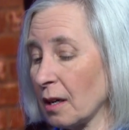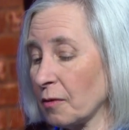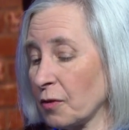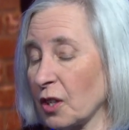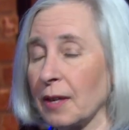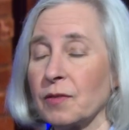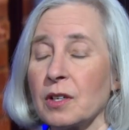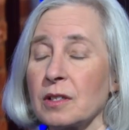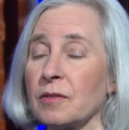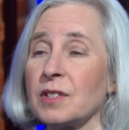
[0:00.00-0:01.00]

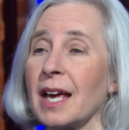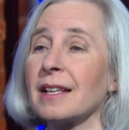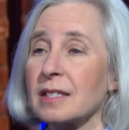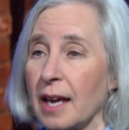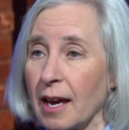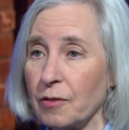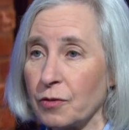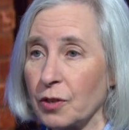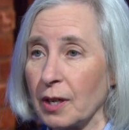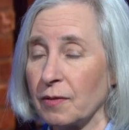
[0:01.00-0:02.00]
forgiveness of debts and
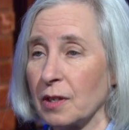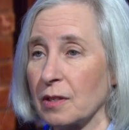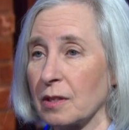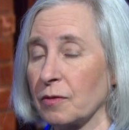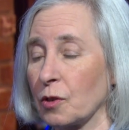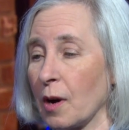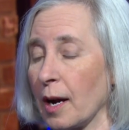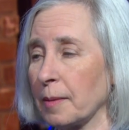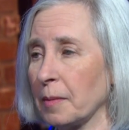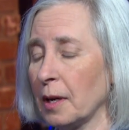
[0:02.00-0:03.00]
forgiveness of
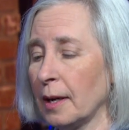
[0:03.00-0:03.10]
crime.